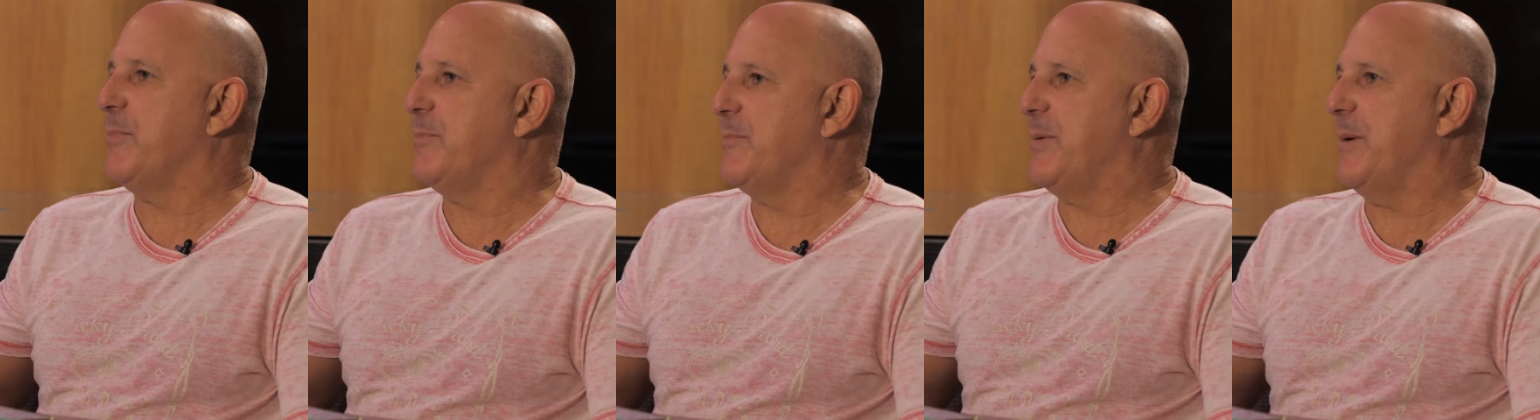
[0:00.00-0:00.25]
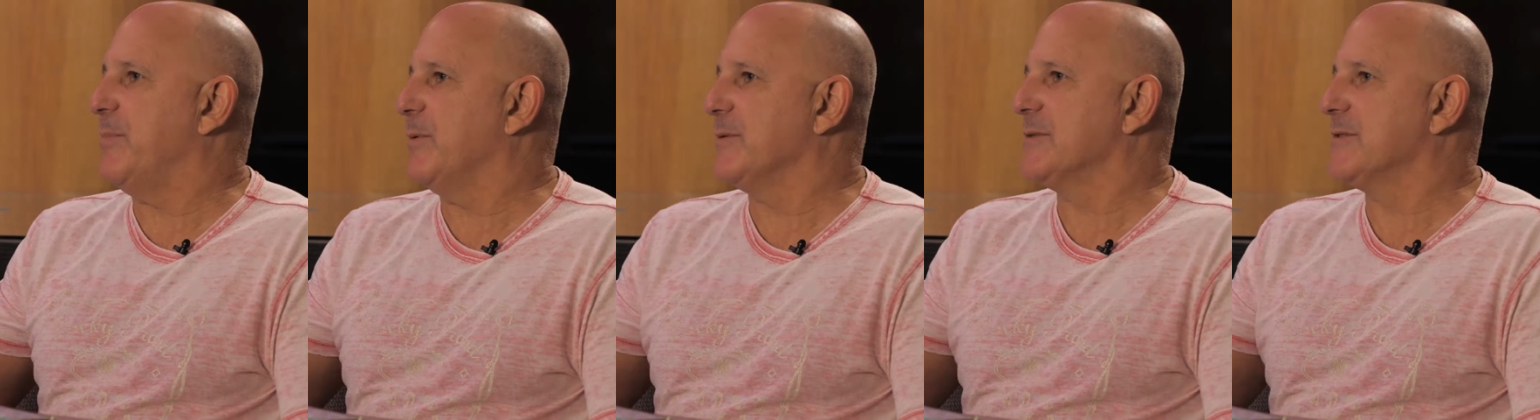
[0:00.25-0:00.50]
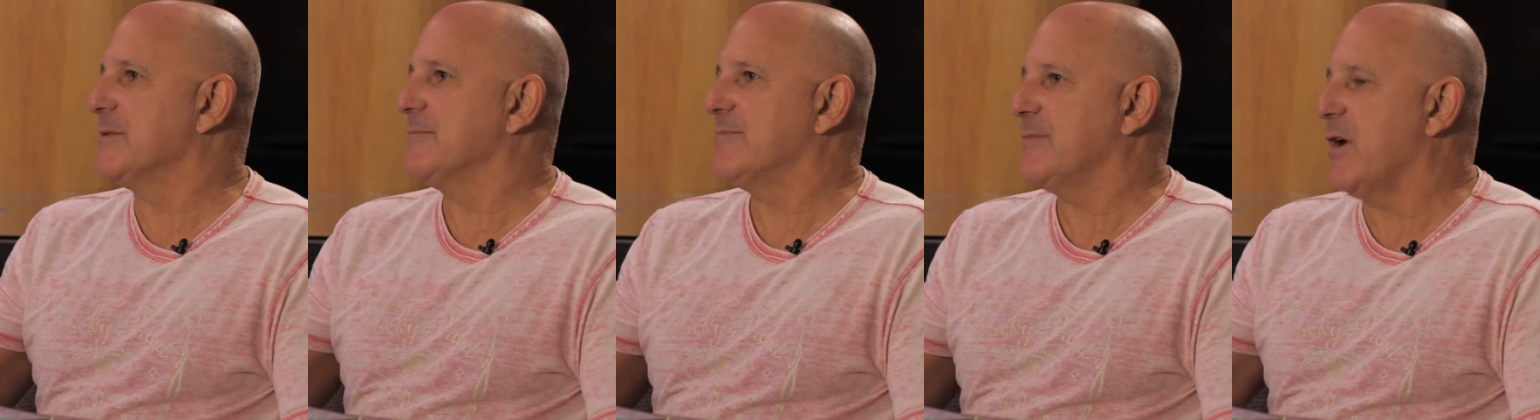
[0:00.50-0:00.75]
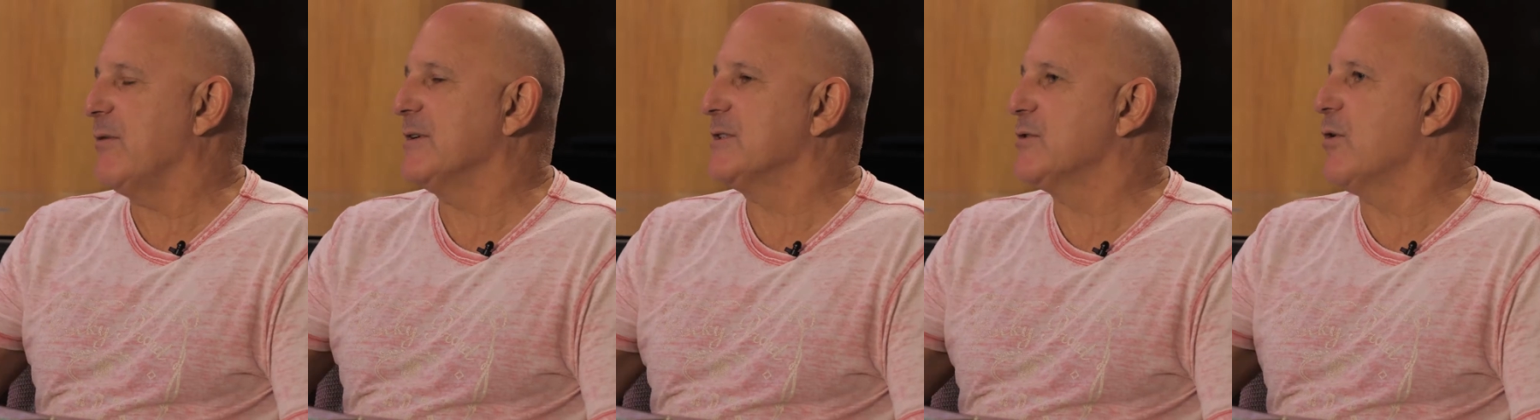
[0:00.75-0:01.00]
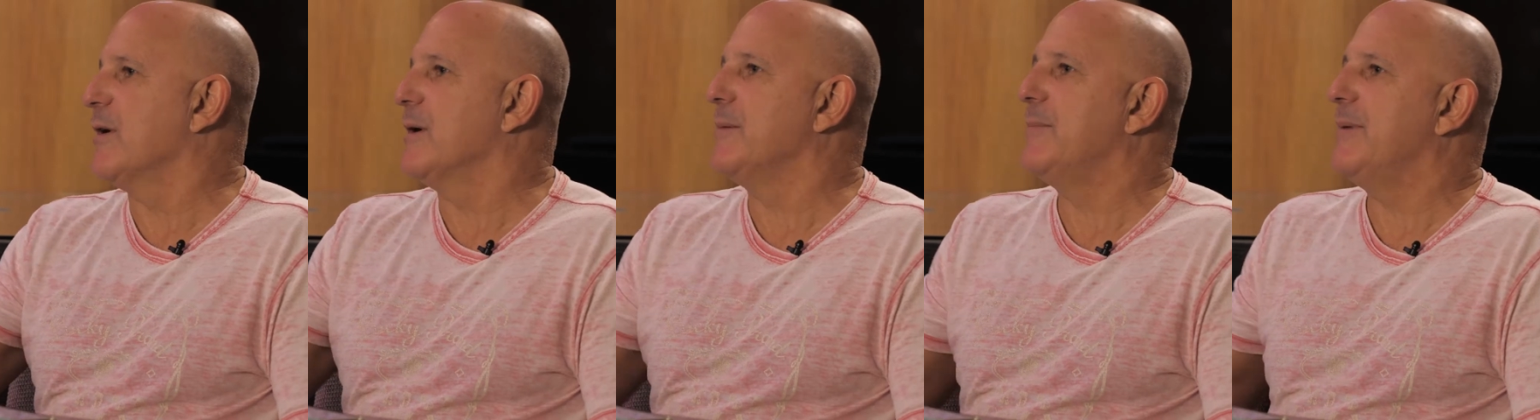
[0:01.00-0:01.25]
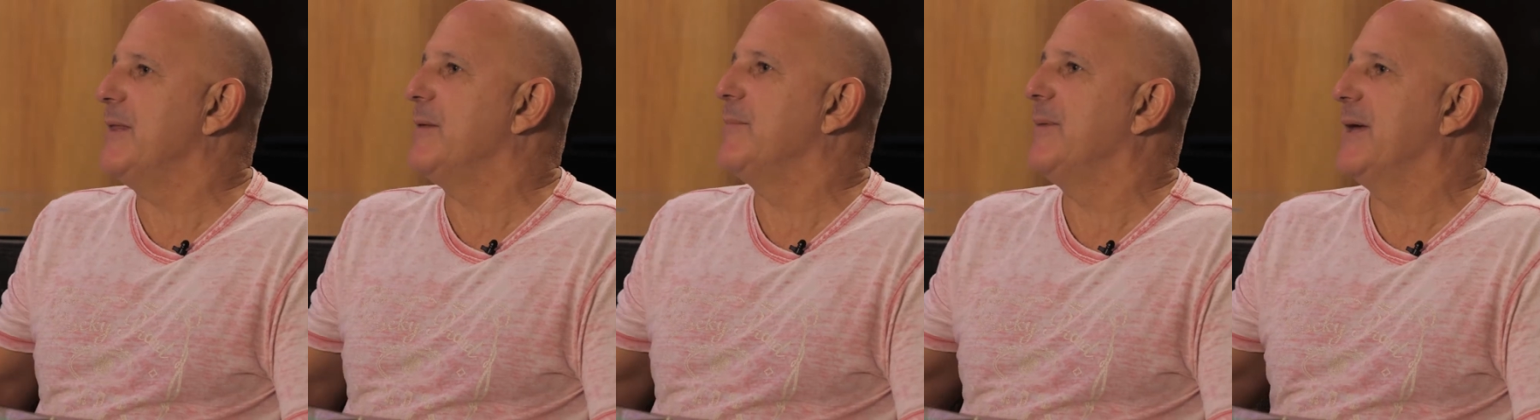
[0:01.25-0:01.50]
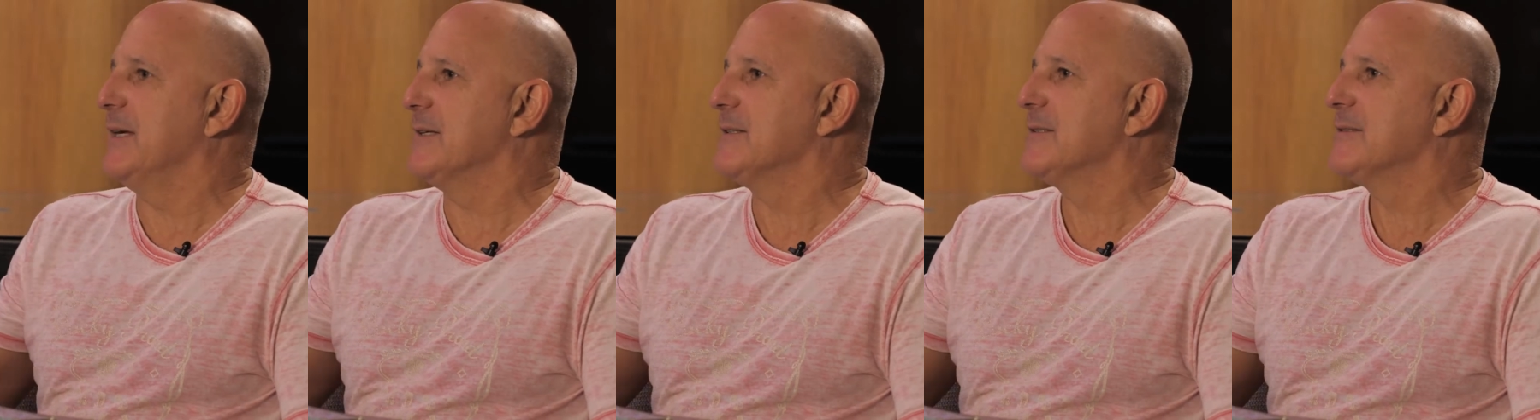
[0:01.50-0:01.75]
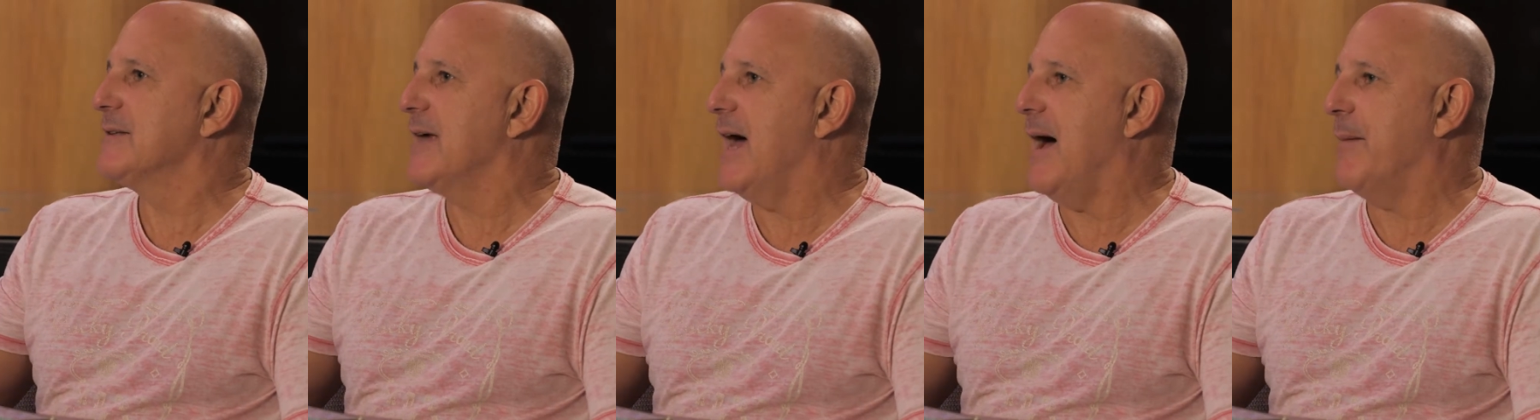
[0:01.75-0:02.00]
people's always going to be the
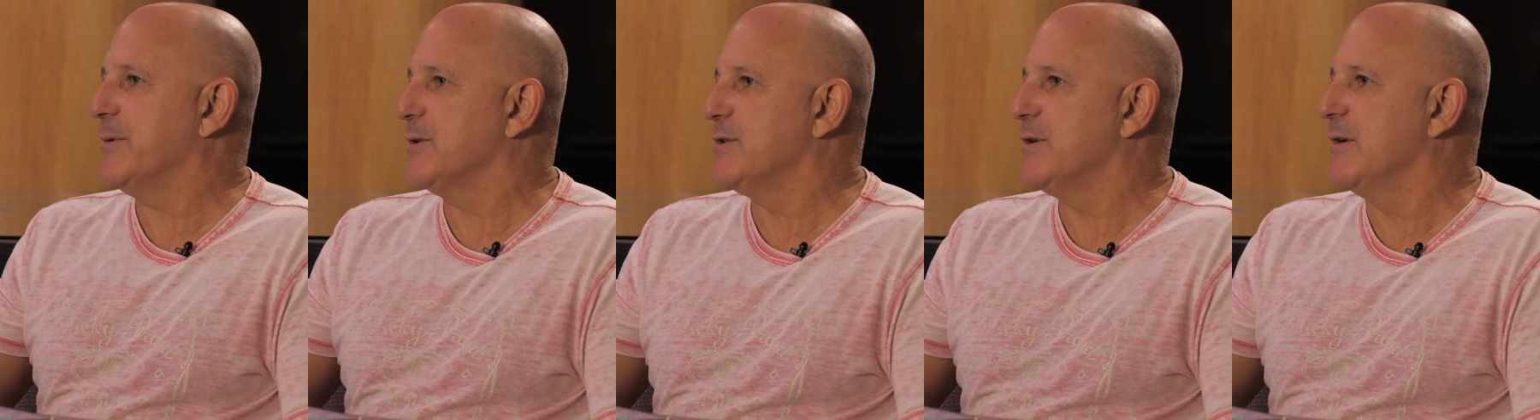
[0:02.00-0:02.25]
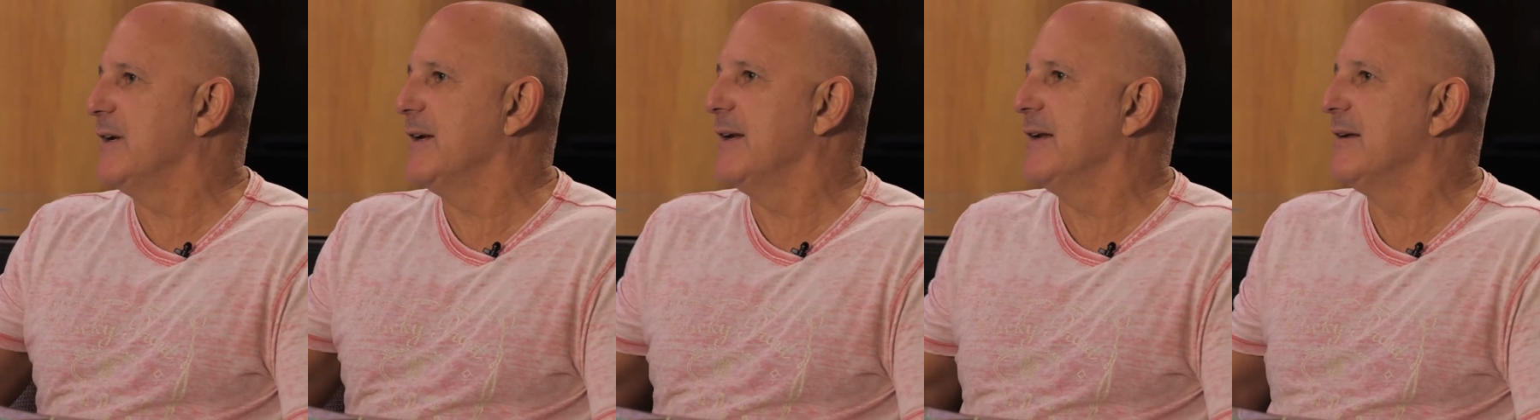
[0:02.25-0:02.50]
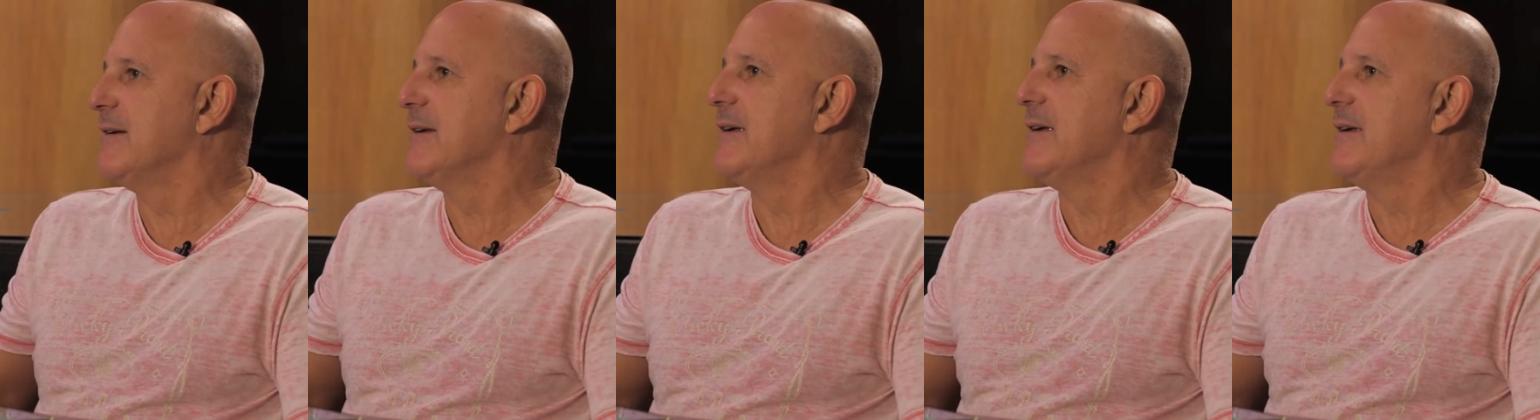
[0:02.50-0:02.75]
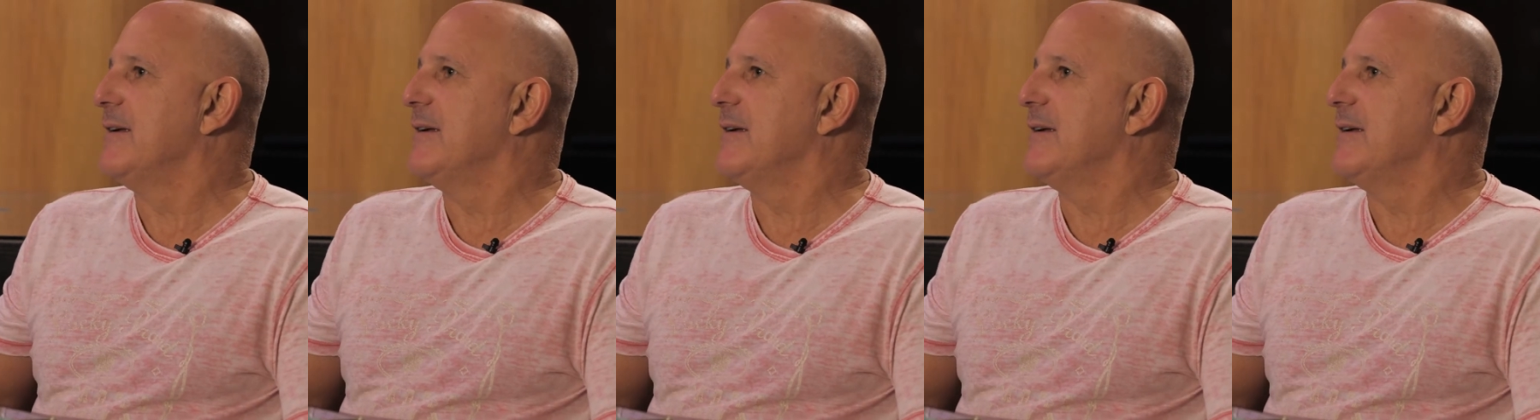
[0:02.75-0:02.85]
biggest opportunity,